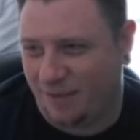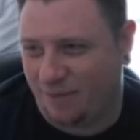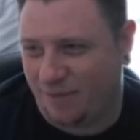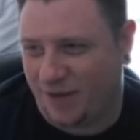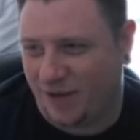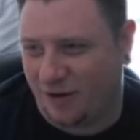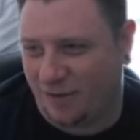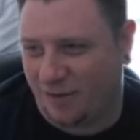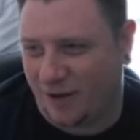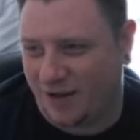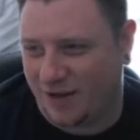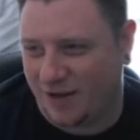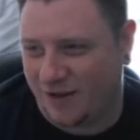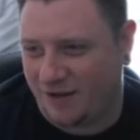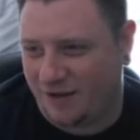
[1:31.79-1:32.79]
pick up
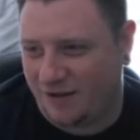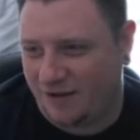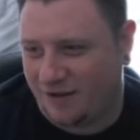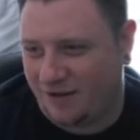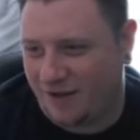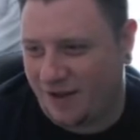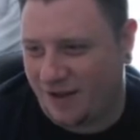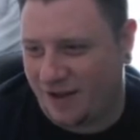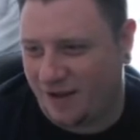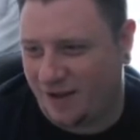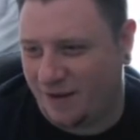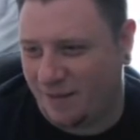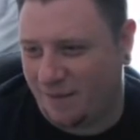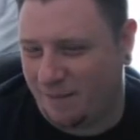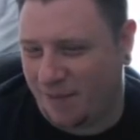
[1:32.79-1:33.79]
any
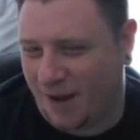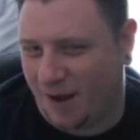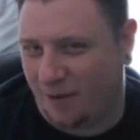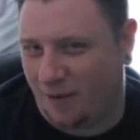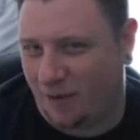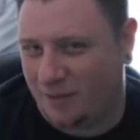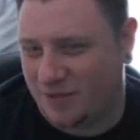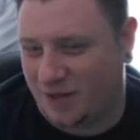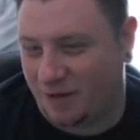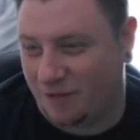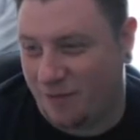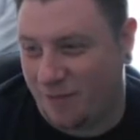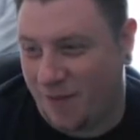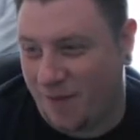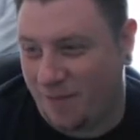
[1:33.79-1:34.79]
power-ups I
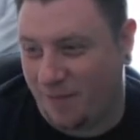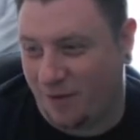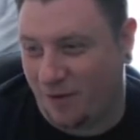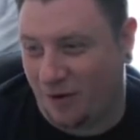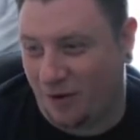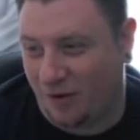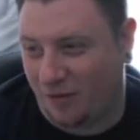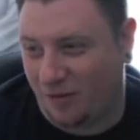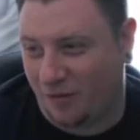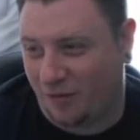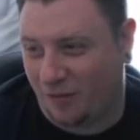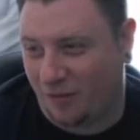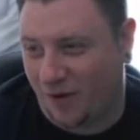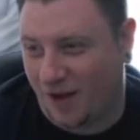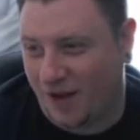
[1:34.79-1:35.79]
remember along
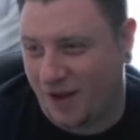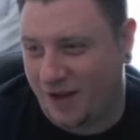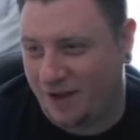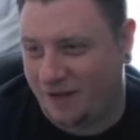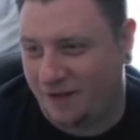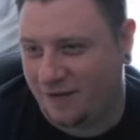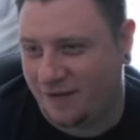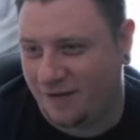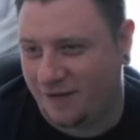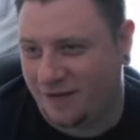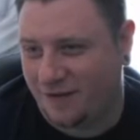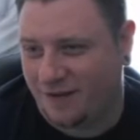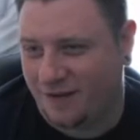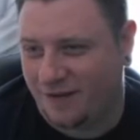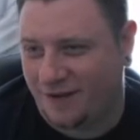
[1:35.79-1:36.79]
the way,
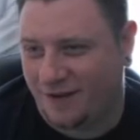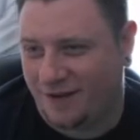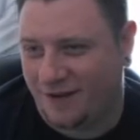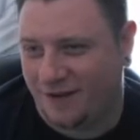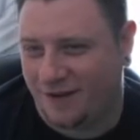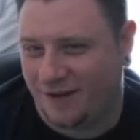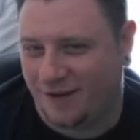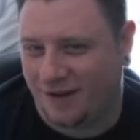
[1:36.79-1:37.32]
and